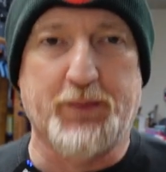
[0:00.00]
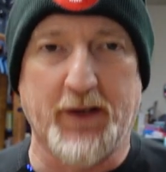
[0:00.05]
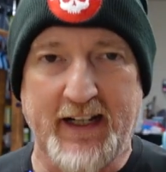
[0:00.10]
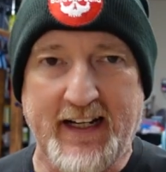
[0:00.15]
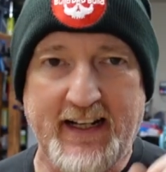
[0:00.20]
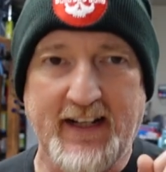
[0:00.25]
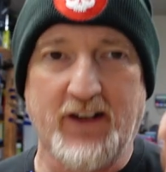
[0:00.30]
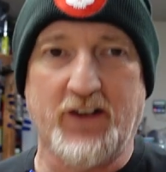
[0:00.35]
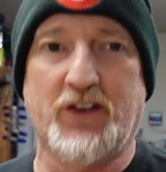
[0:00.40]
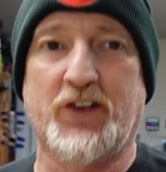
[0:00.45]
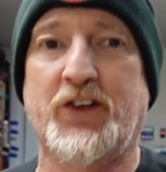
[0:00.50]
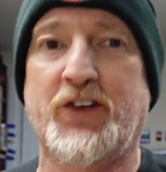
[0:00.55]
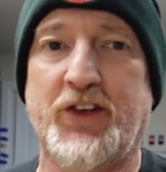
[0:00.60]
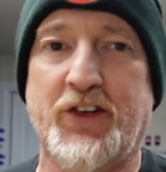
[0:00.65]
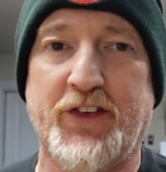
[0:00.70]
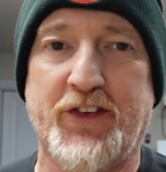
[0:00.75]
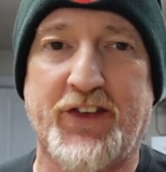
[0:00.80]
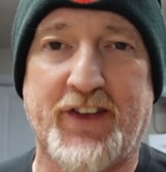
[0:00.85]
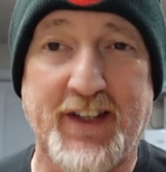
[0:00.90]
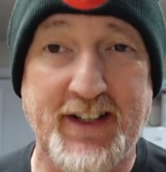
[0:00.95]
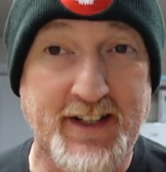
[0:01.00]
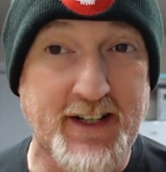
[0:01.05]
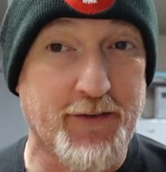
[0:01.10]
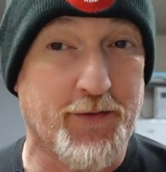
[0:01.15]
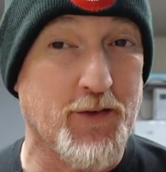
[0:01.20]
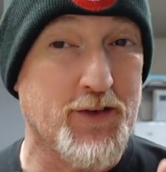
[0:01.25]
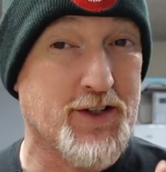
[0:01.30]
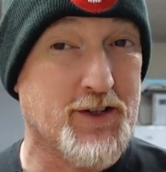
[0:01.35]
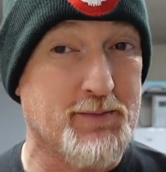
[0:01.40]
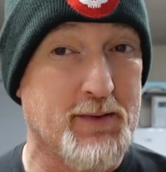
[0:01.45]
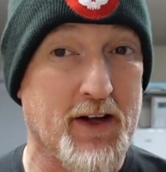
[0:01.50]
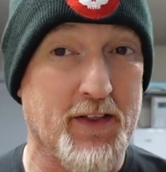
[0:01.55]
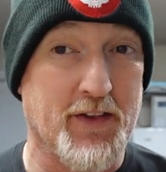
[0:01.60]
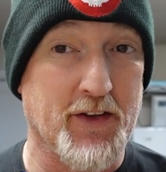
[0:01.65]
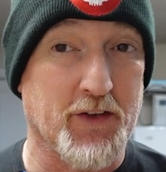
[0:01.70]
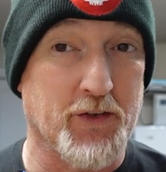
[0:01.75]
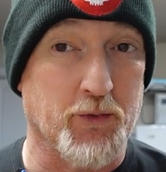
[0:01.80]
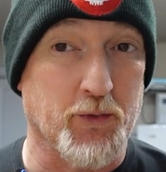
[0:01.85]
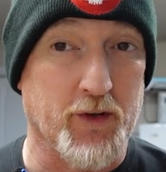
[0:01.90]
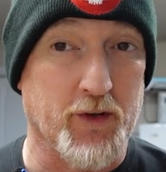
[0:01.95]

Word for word: But here's the difference about this